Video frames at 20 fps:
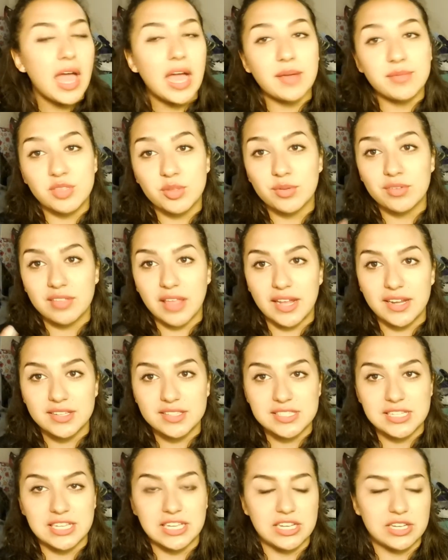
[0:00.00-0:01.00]
I'm so excited
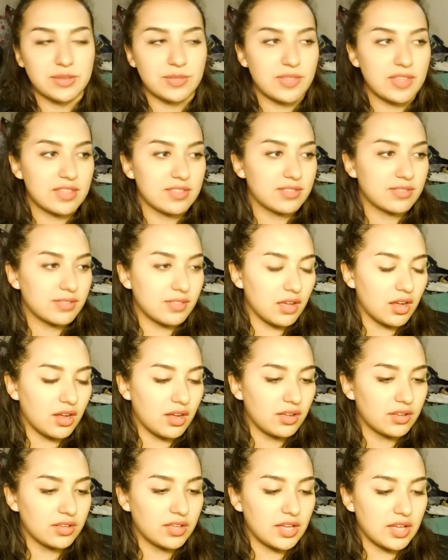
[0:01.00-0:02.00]
to hear this
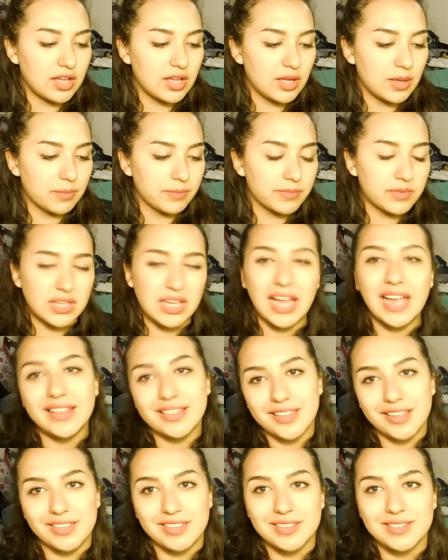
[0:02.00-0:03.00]
song um, I
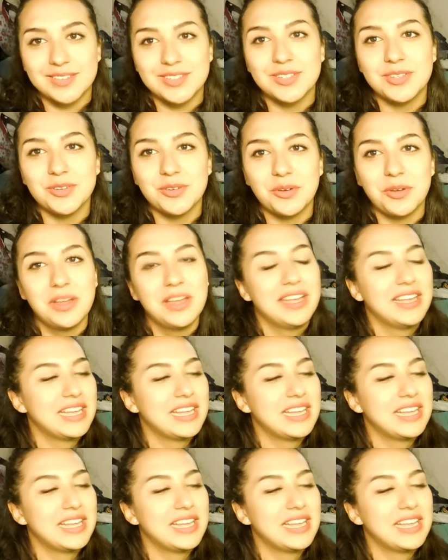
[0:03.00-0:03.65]
listened to.